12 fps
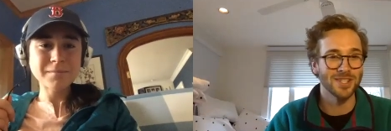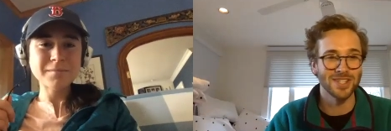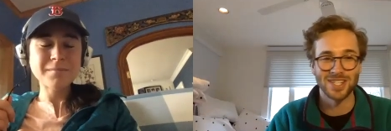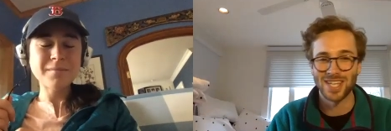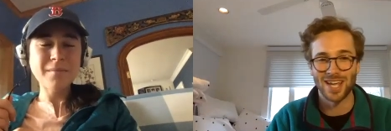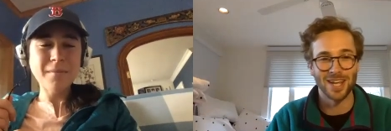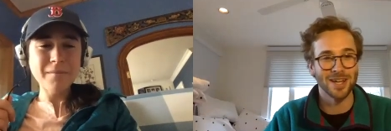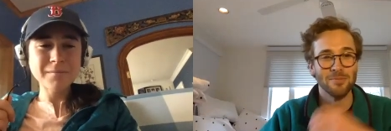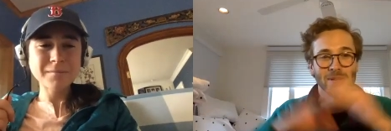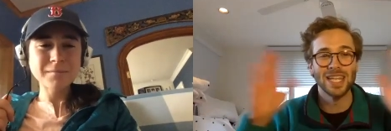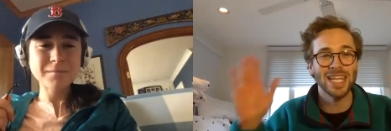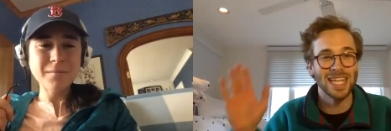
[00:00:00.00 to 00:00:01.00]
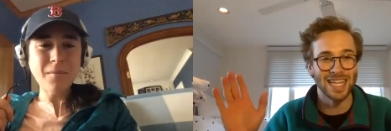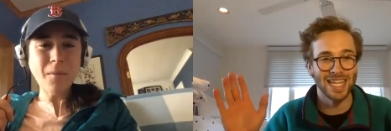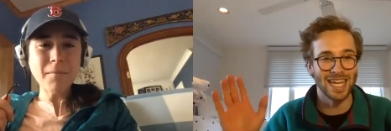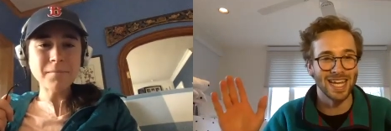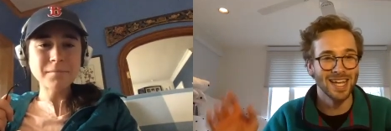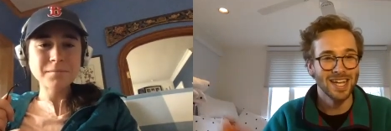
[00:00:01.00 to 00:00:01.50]
Speaker 1: it's just like
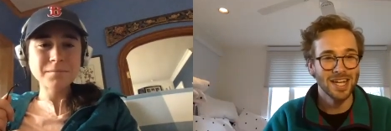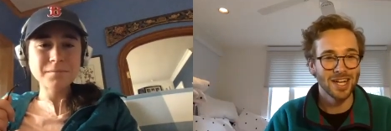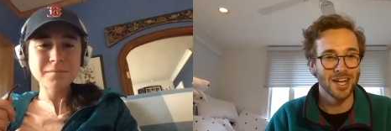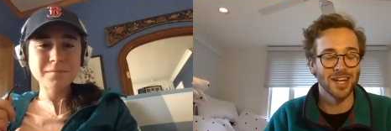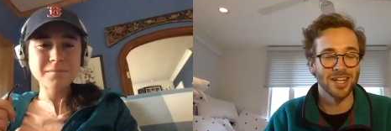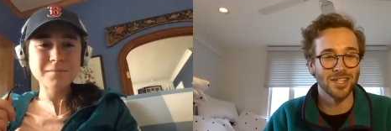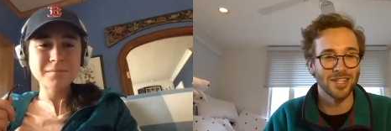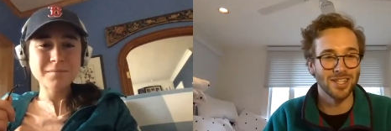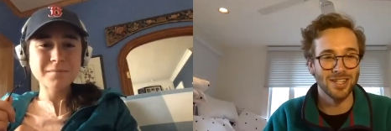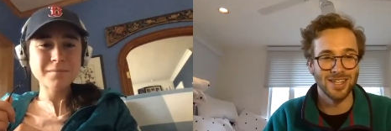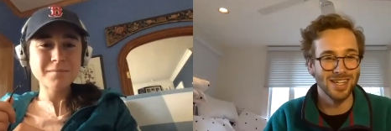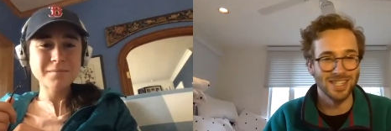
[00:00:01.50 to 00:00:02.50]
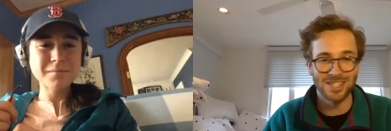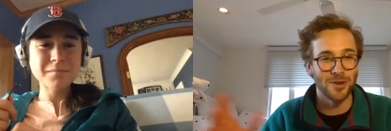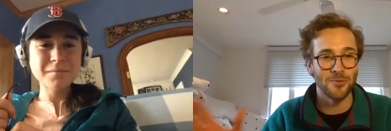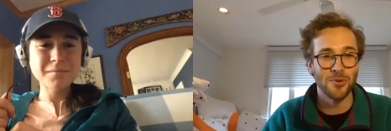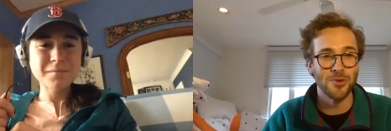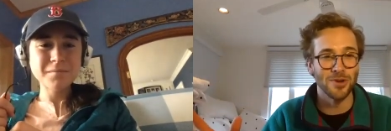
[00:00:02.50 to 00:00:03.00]
completely gonna it's
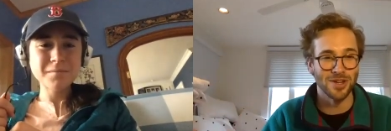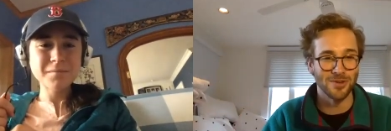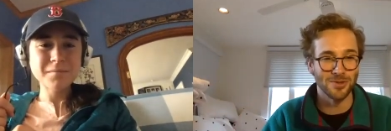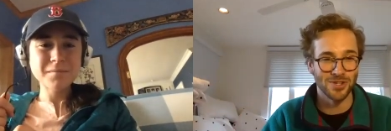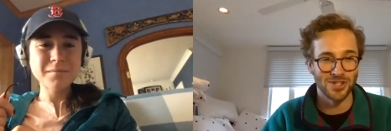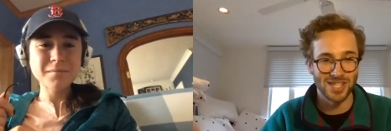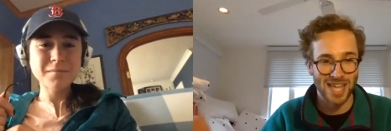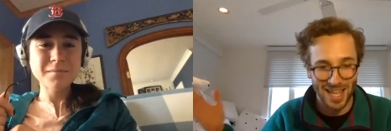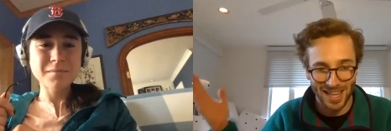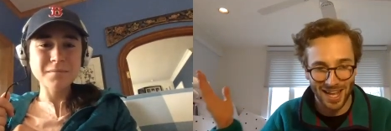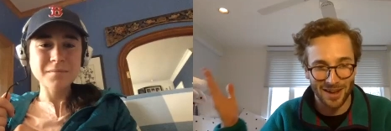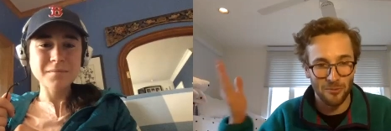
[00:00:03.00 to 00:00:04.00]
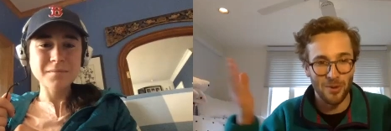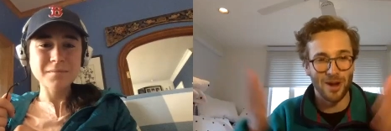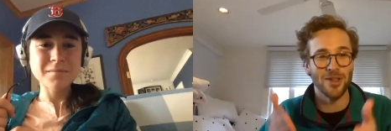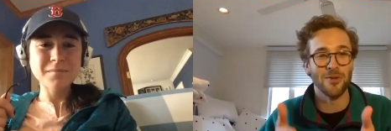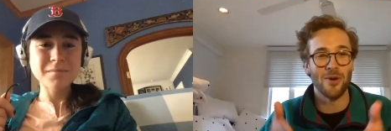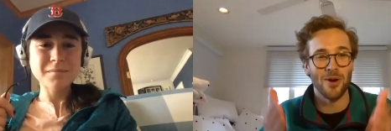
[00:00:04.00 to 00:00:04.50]
gonna ruin you just stay like
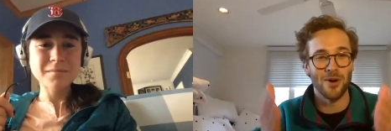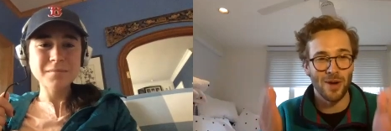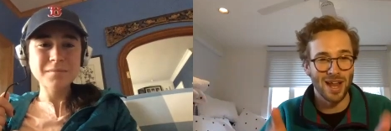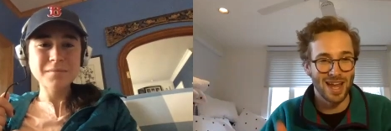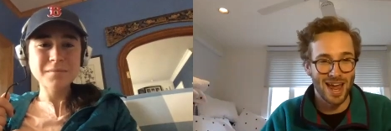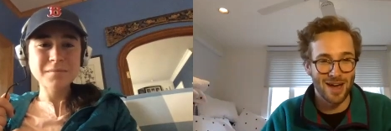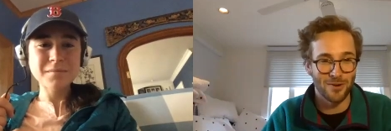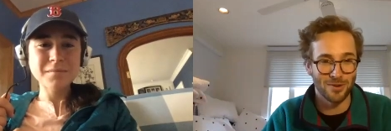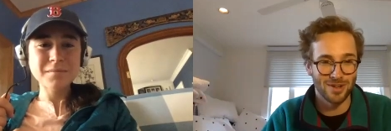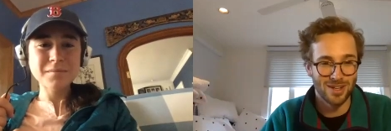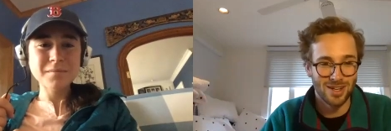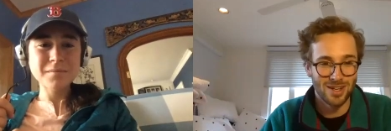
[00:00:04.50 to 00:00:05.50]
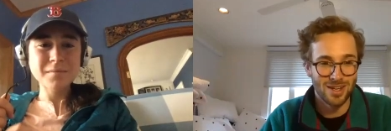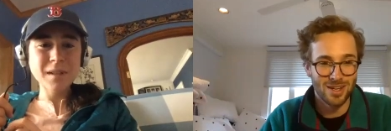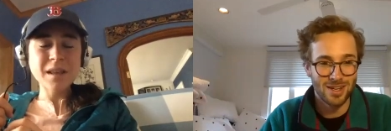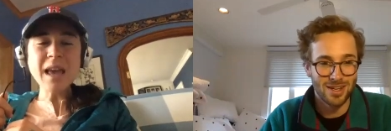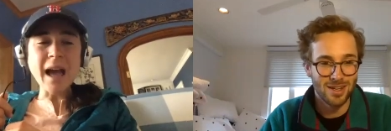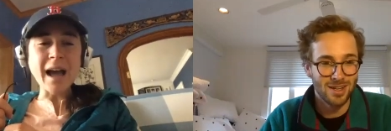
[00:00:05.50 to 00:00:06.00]
where you are right now
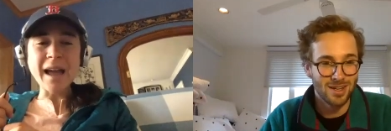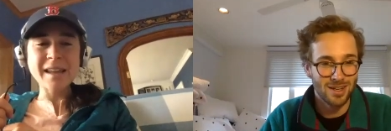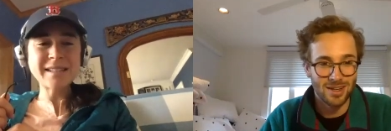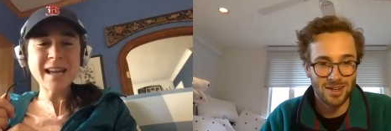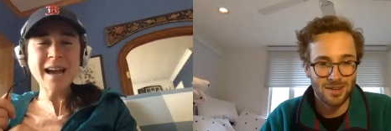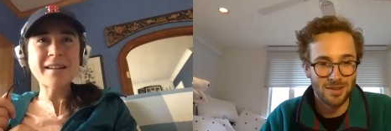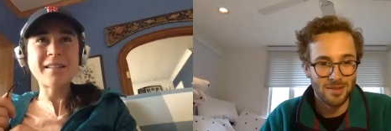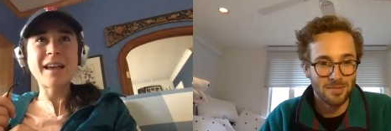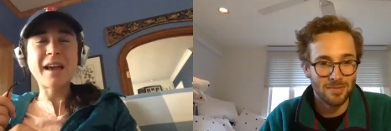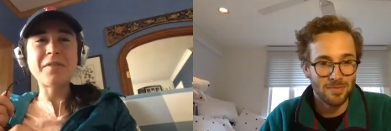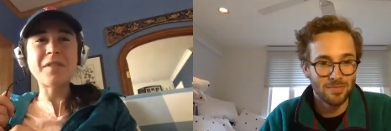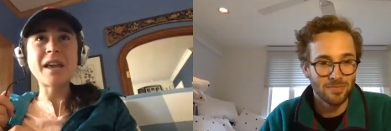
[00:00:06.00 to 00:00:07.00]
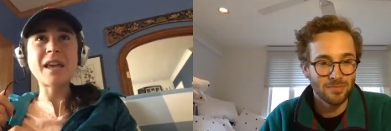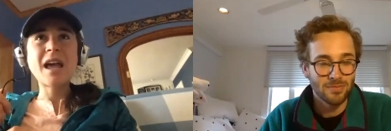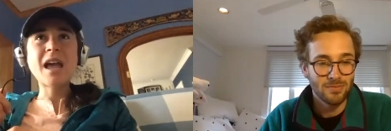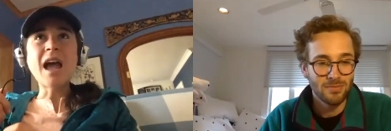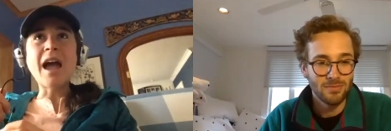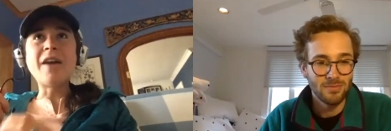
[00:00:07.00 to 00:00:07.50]
Speaker 2: yeah exactly and like
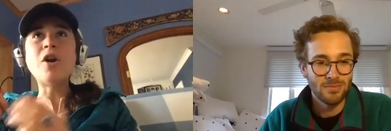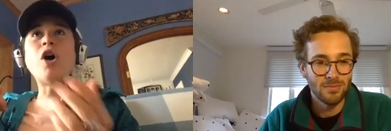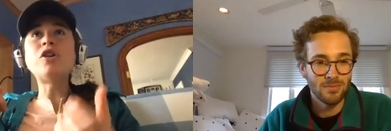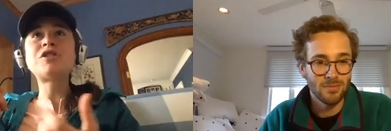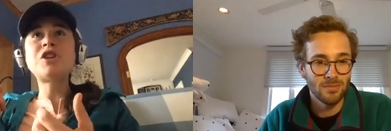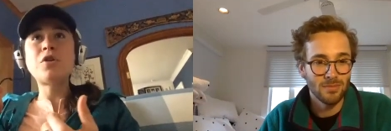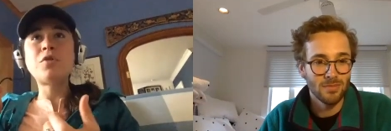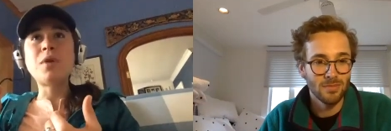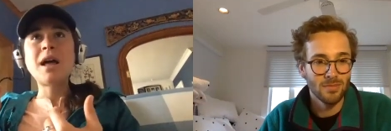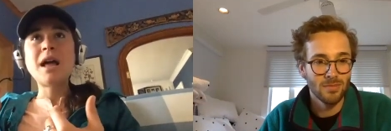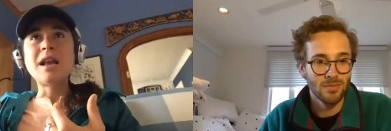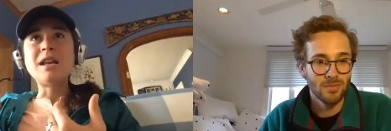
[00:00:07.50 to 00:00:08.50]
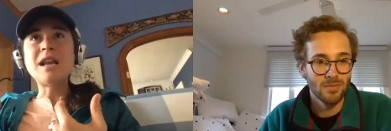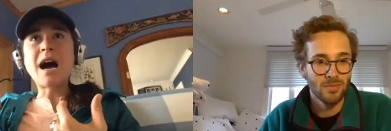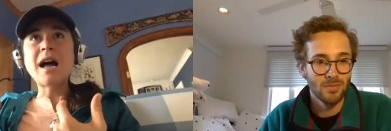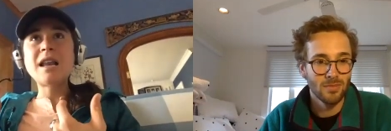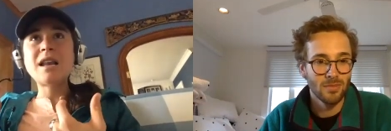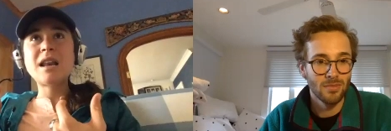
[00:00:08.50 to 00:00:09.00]
and also
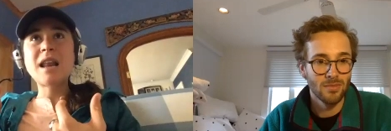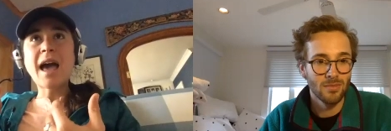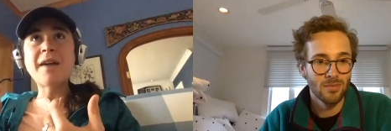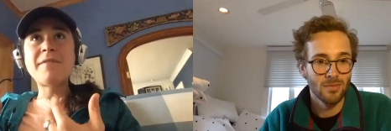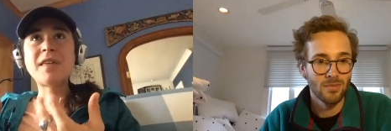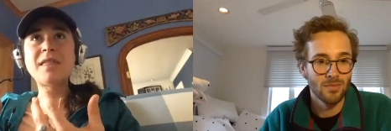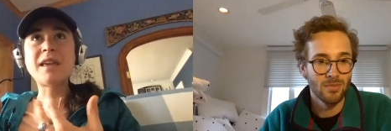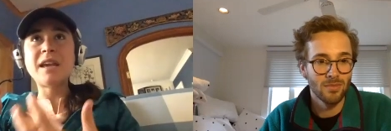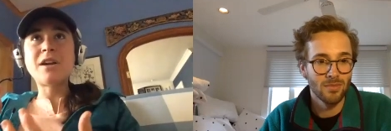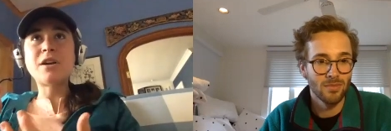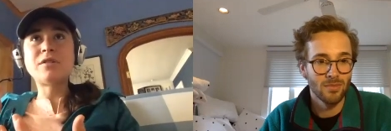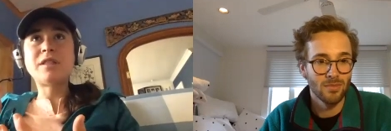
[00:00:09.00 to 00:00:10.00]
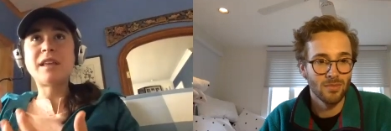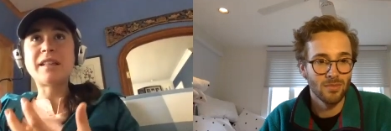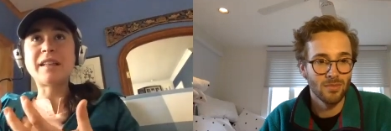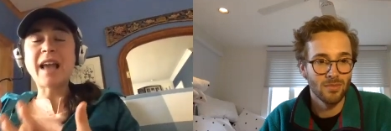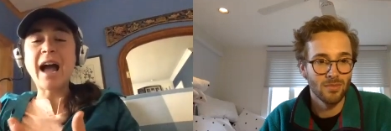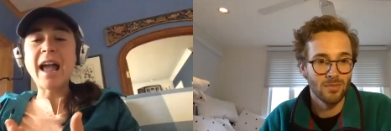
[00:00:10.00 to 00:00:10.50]
not having the ego to think
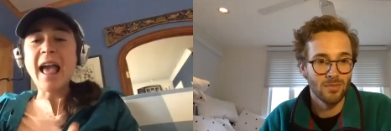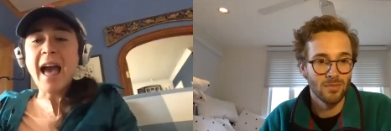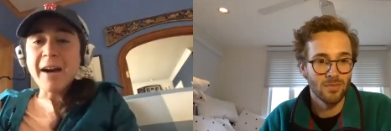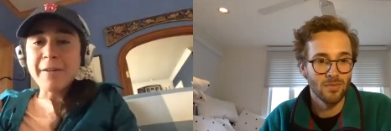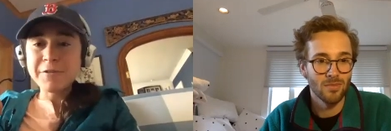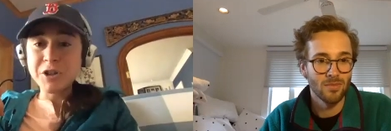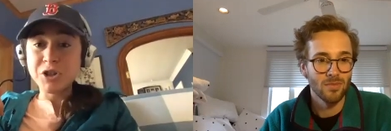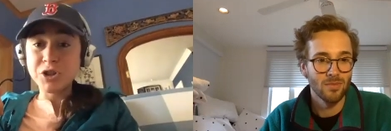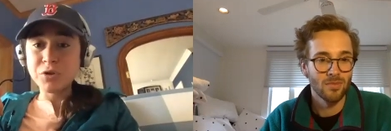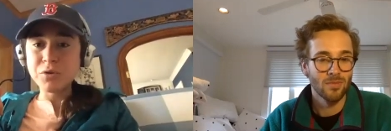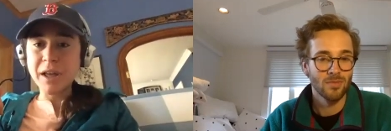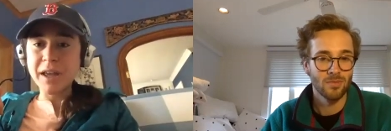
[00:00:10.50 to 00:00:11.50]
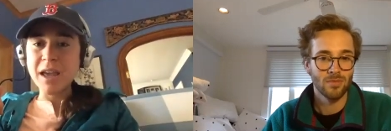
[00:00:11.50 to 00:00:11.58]
like i have to do like